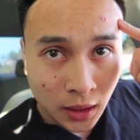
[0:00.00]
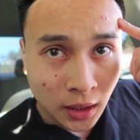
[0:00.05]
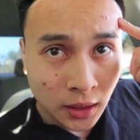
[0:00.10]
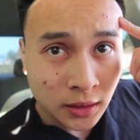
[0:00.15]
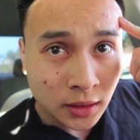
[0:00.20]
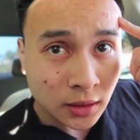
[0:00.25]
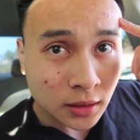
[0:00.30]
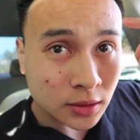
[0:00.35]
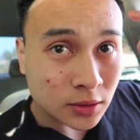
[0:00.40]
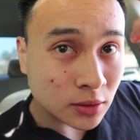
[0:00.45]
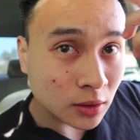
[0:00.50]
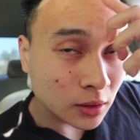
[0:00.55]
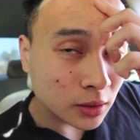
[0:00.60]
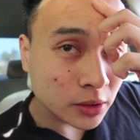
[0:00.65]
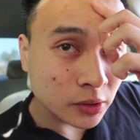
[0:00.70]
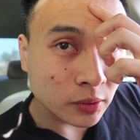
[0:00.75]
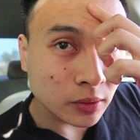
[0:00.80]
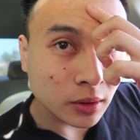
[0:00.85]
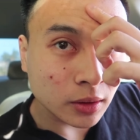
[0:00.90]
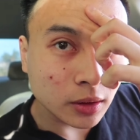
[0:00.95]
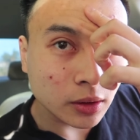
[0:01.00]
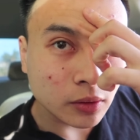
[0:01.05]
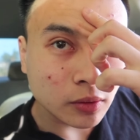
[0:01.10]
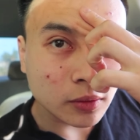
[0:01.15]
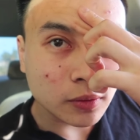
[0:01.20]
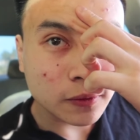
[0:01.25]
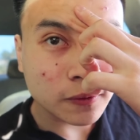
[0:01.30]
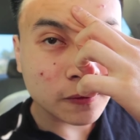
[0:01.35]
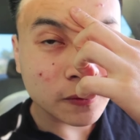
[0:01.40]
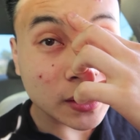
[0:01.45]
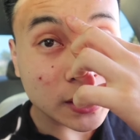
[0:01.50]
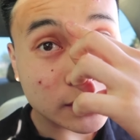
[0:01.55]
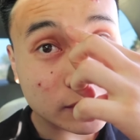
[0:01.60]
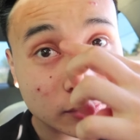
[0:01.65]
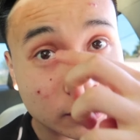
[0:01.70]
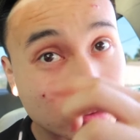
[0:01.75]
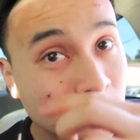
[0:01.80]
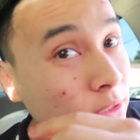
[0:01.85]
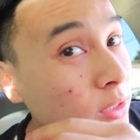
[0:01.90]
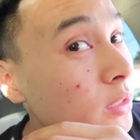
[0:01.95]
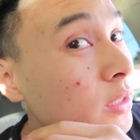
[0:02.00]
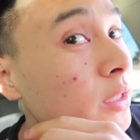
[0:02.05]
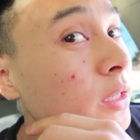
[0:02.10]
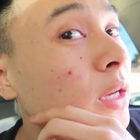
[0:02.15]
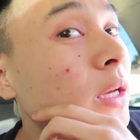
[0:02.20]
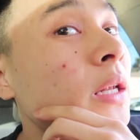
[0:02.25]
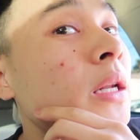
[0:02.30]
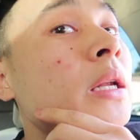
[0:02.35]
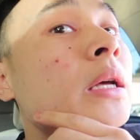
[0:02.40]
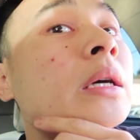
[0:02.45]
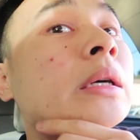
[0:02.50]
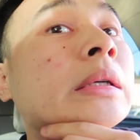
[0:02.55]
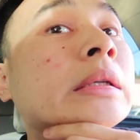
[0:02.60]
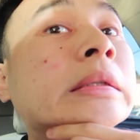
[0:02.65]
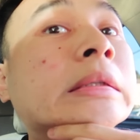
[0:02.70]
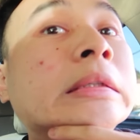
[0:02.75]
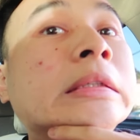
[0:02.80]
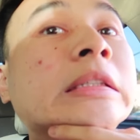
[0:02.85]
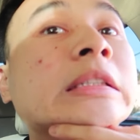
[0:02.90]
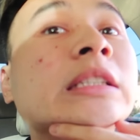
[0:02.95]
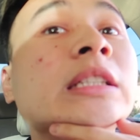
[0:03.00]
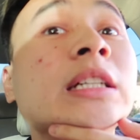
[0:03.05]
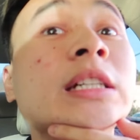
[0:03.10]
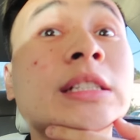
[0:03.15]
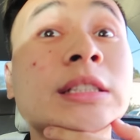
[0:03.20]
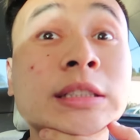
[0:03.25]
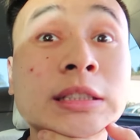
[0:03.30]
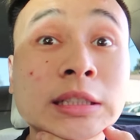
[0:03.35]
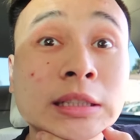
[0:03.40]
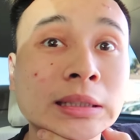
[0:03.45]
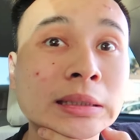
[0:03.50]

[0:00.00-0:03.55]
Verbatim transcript: I need to start doing a little face routine again, cause